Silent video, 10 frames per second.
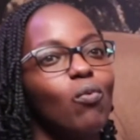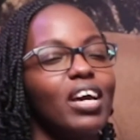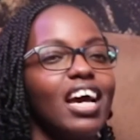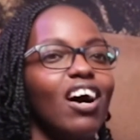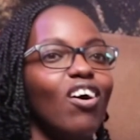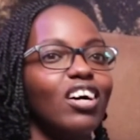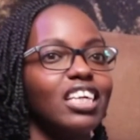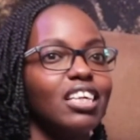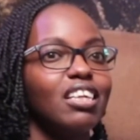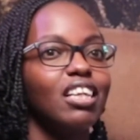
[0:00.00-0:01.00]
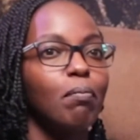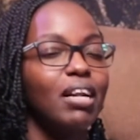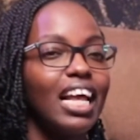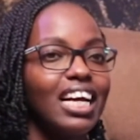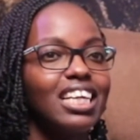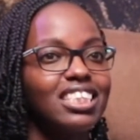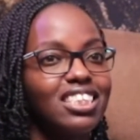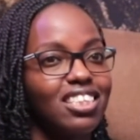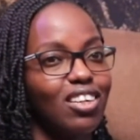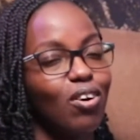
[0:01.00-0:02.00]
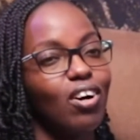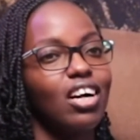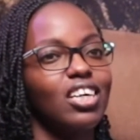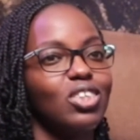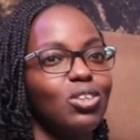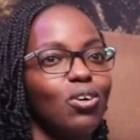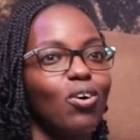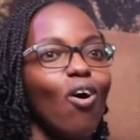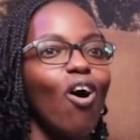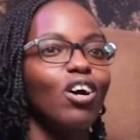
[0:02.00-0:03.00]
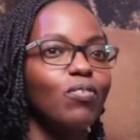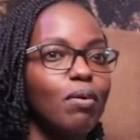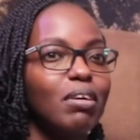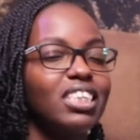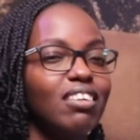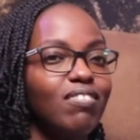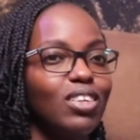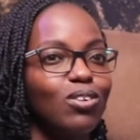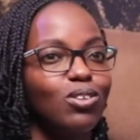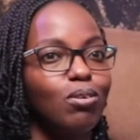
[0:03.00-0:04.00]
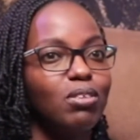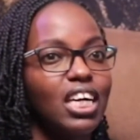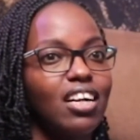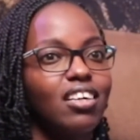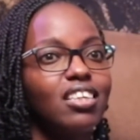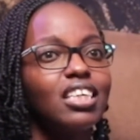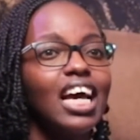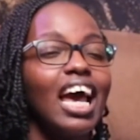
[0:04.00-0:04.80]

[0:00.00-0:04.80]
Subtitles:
we are on the playlist The Conquerors Show on Wema TV YouTube channel.